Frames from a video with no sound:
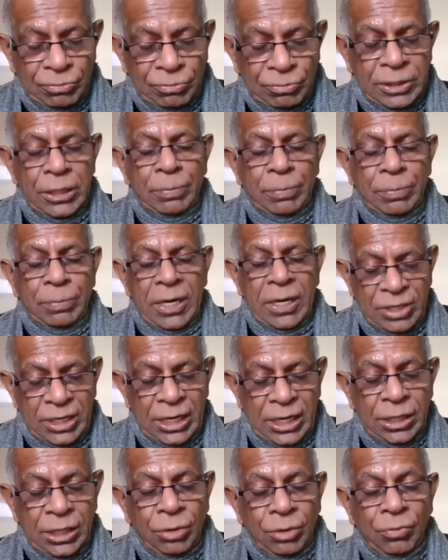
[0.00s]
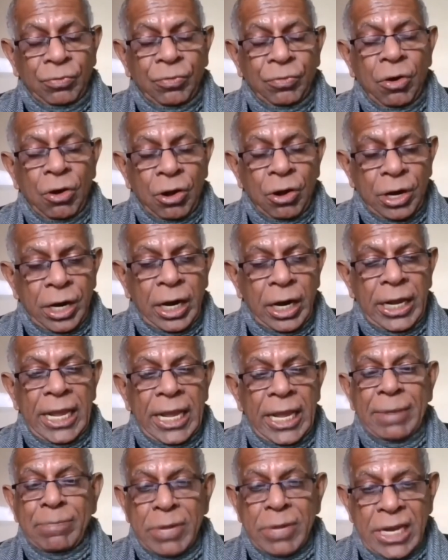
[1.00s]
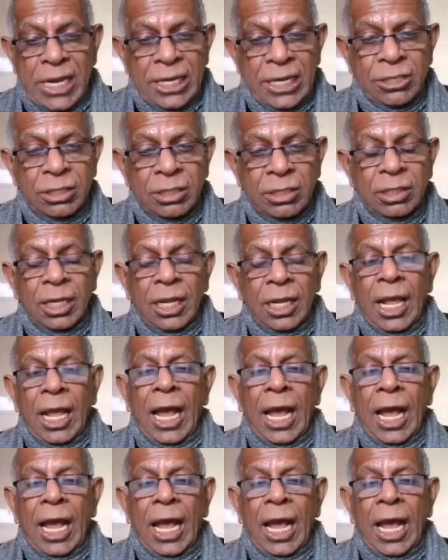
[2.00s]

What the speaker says: with the president for MBS,